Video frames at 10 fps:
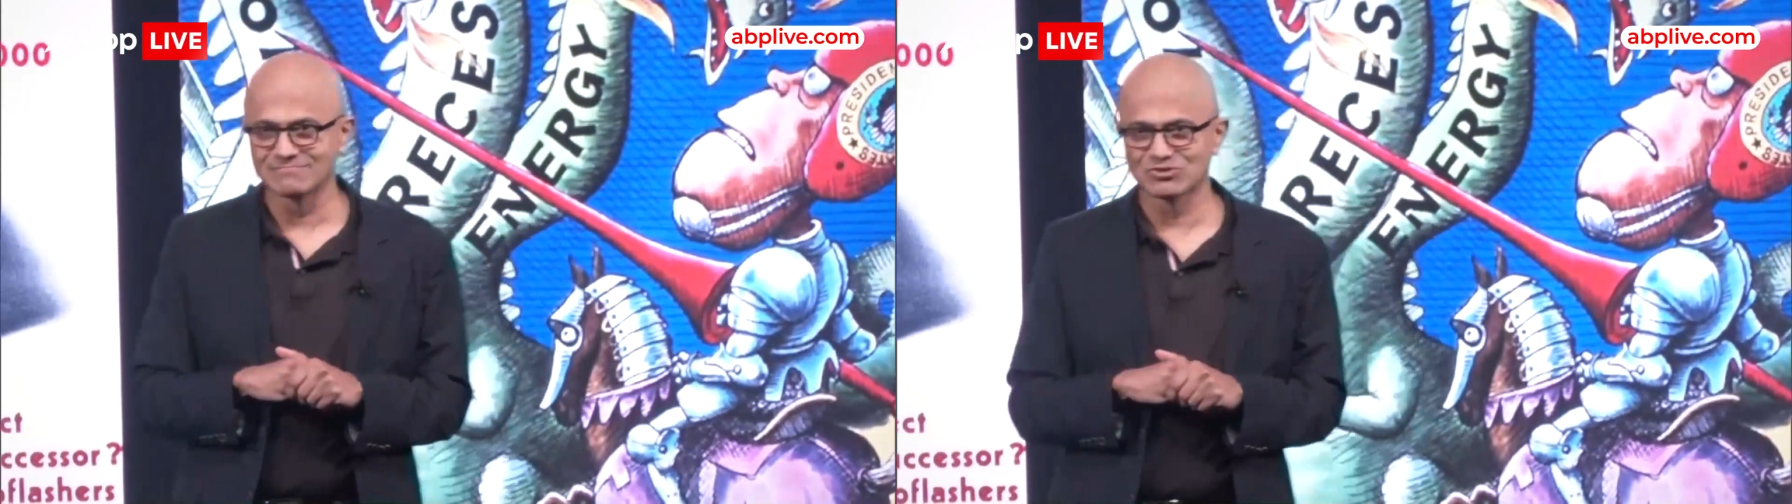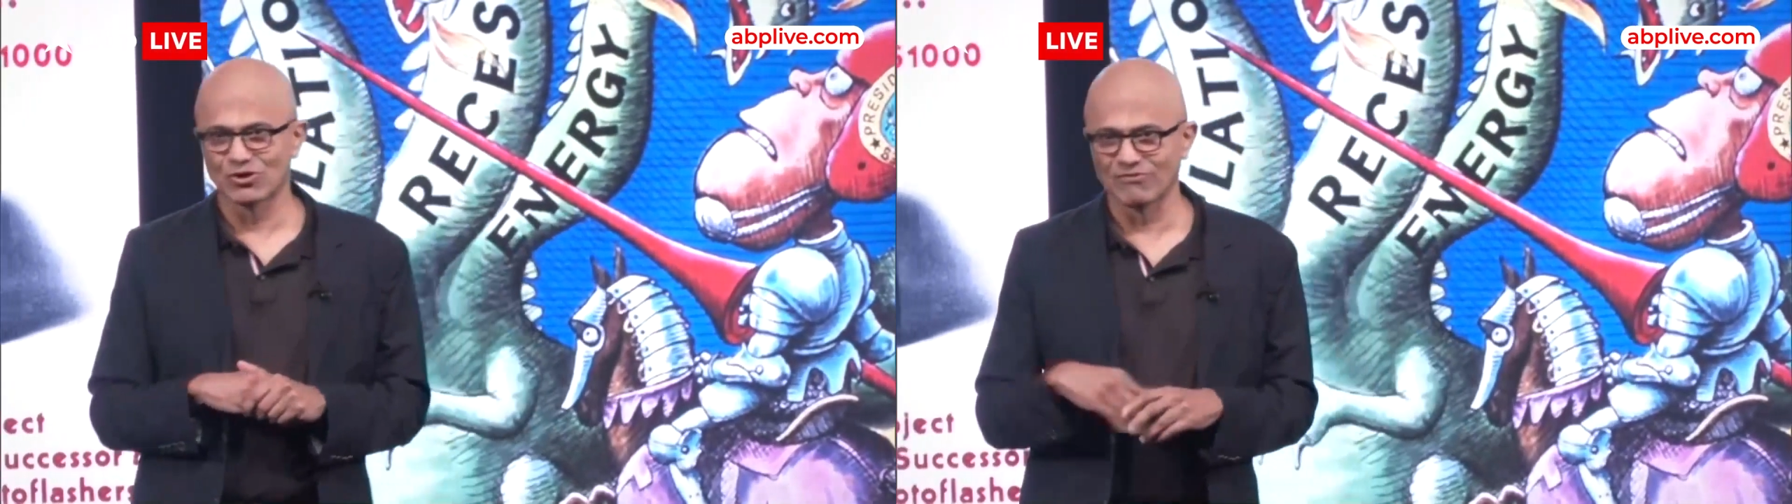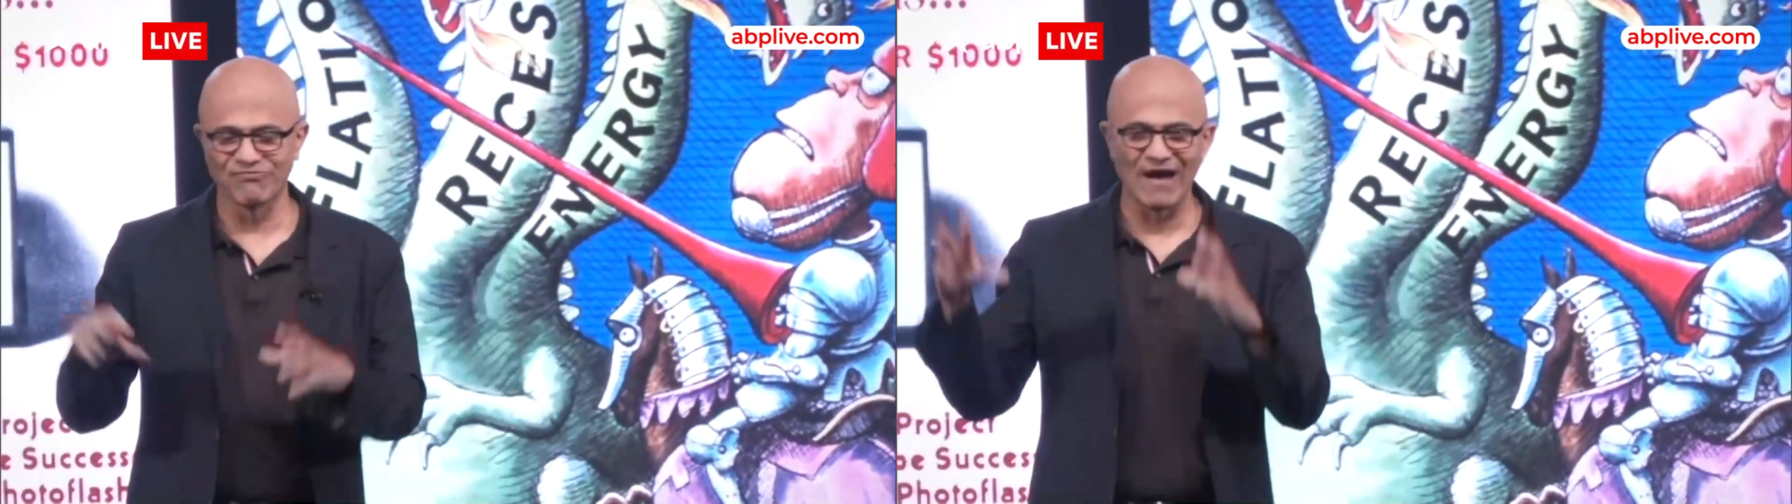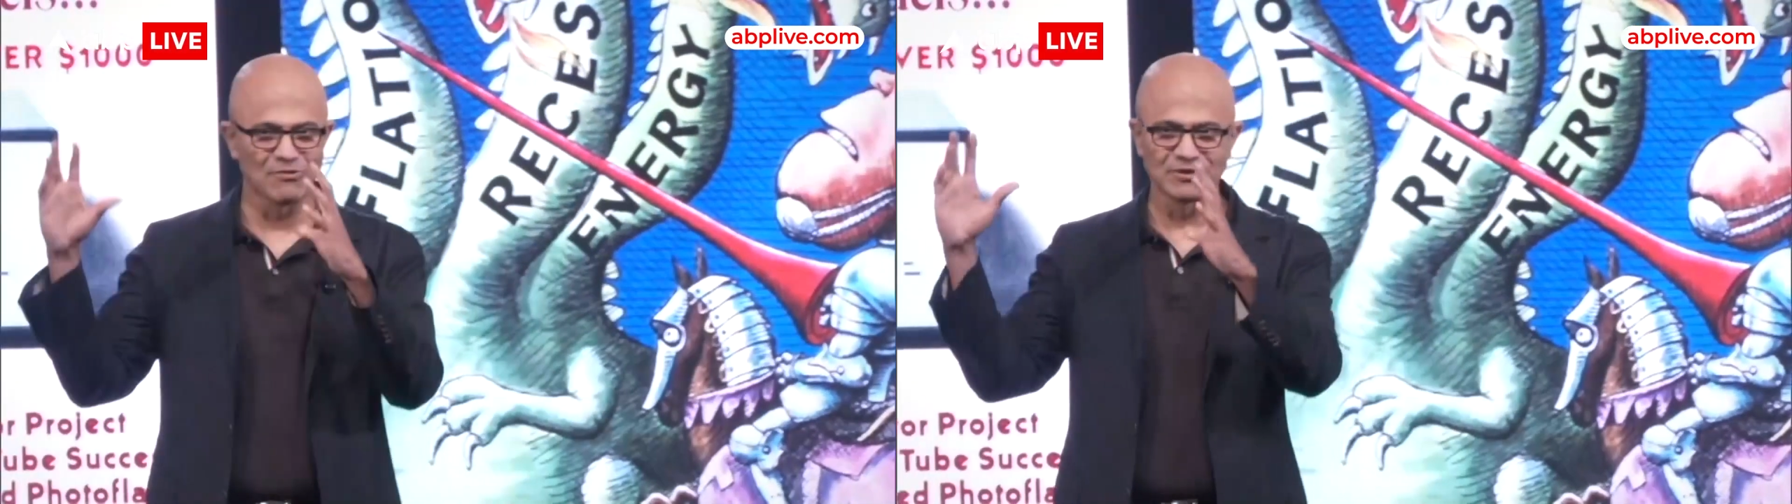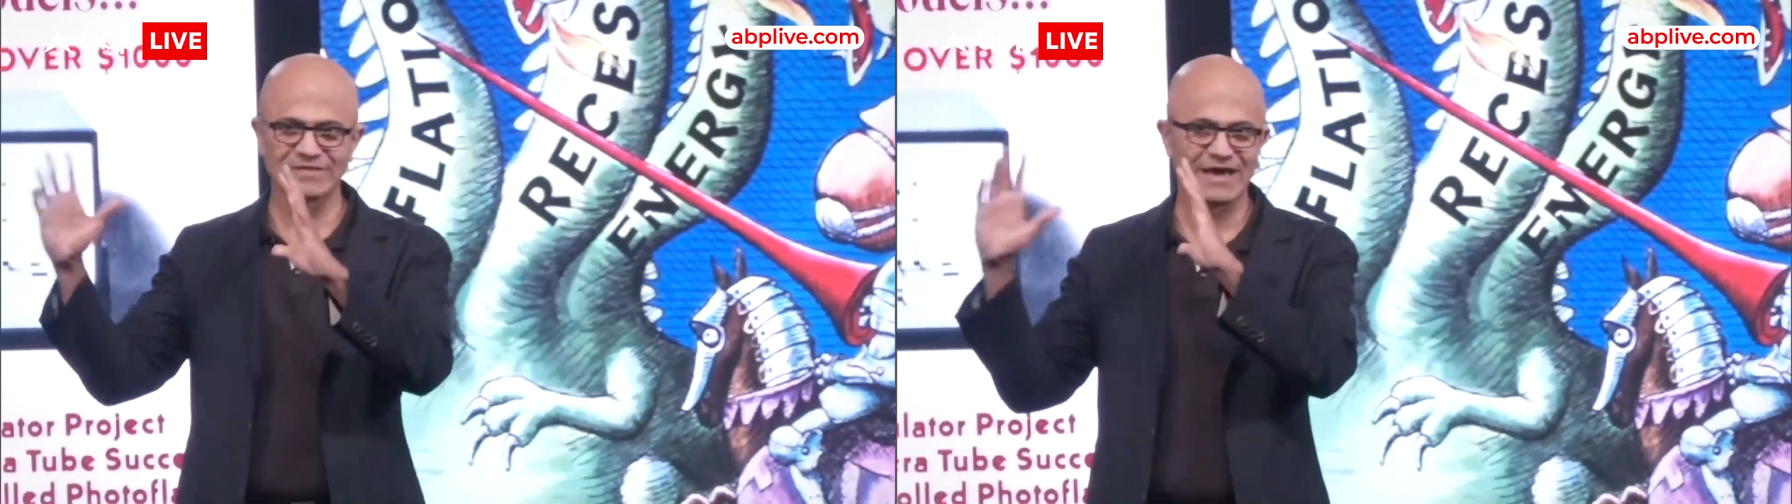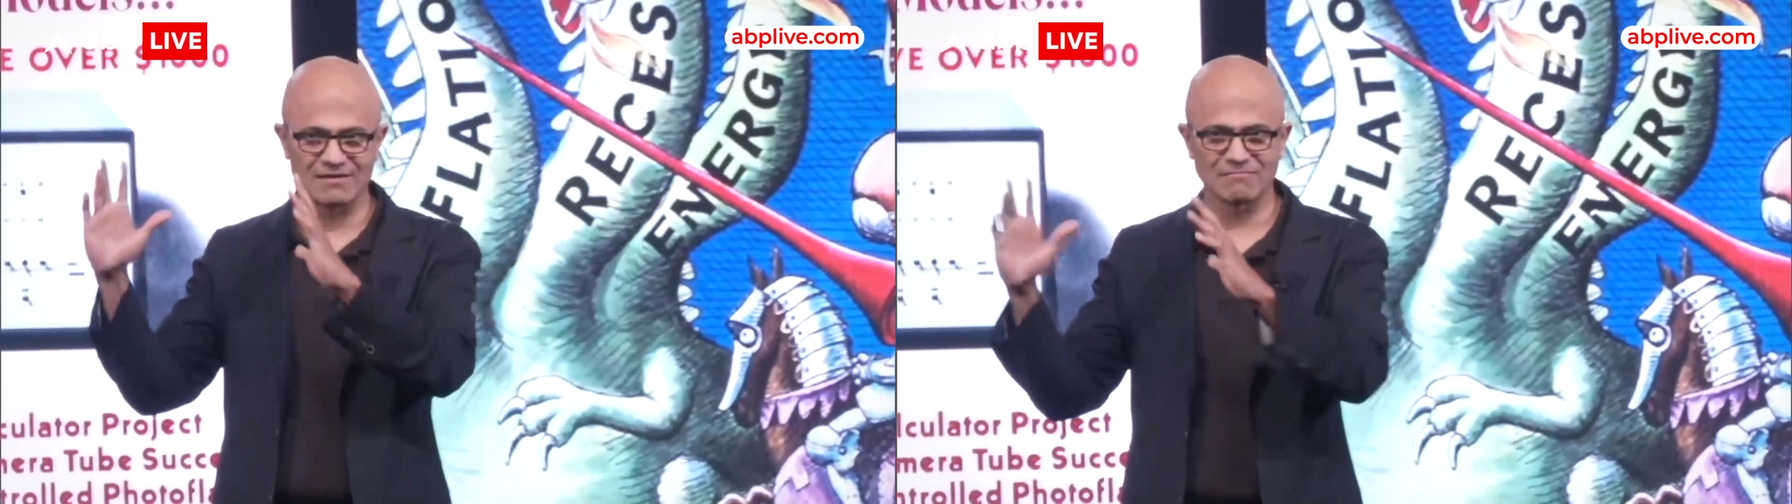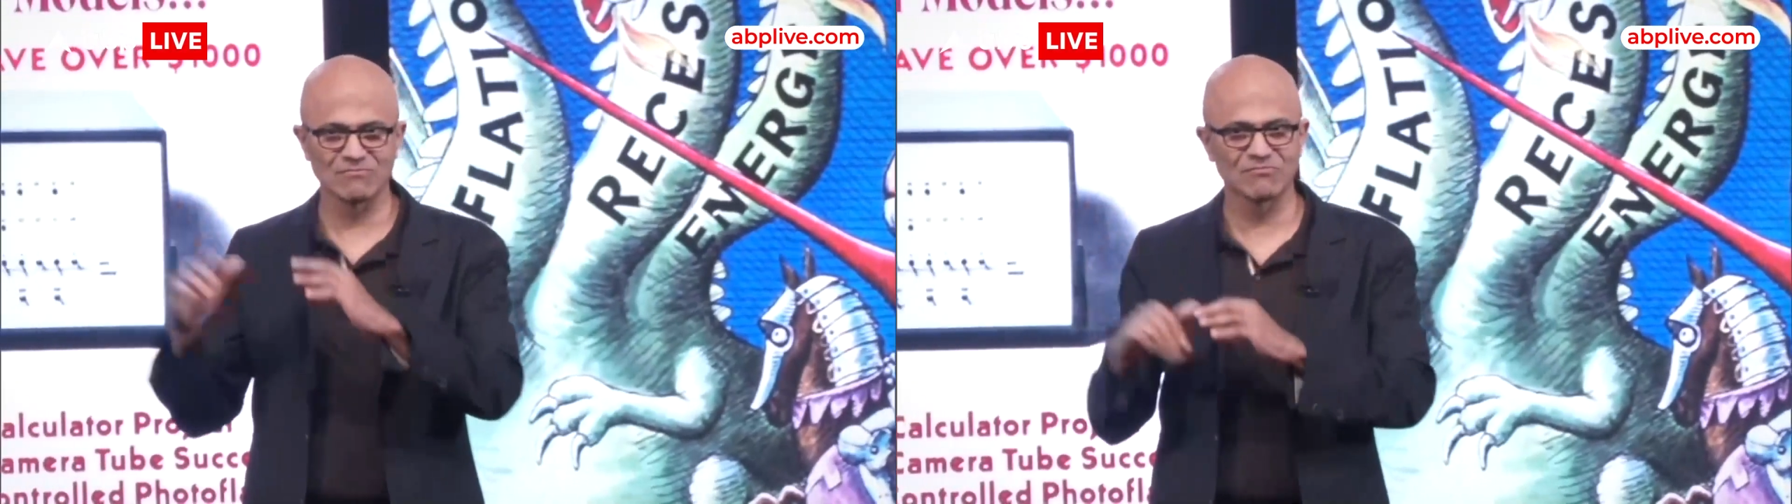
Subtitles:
sort of found in that